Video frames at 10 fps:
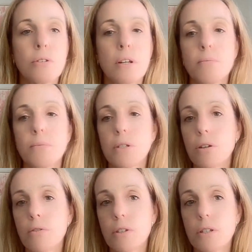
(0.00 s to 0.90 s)
some
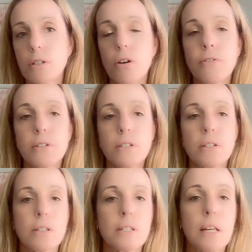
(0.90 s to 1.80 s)
service
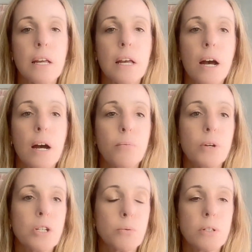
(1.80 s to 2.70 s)
offices,
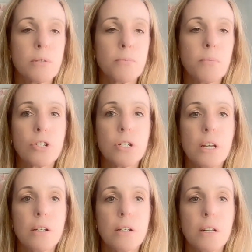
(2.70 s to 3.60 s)
which was much
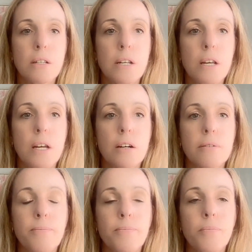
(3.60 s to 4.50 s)
needed in the
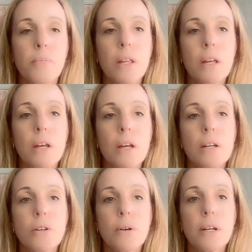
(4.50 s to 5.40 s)
town.
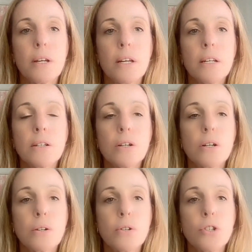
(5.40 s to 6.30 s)
So in
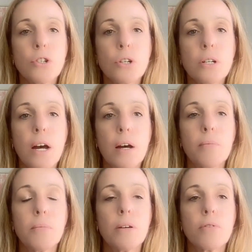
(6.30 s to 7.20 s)
conclusion,
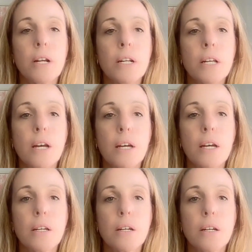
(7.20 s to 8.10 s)
reading
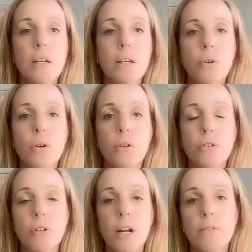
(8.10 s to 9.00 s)
a commercial
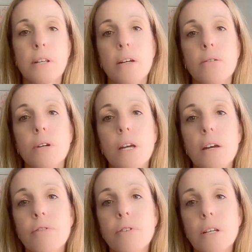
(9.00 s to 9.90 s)
contract of sale
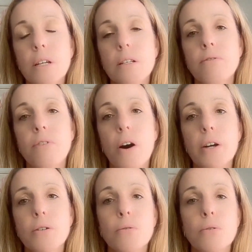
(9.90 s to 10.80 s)
carefully is
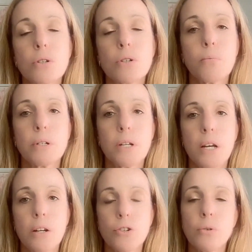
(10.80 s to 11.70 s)
vital to
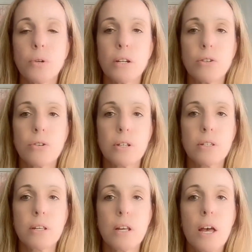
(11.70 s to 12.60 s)
protect your
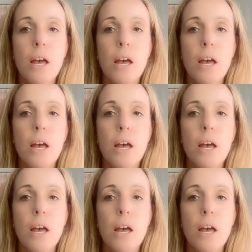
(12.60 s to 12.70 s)
interests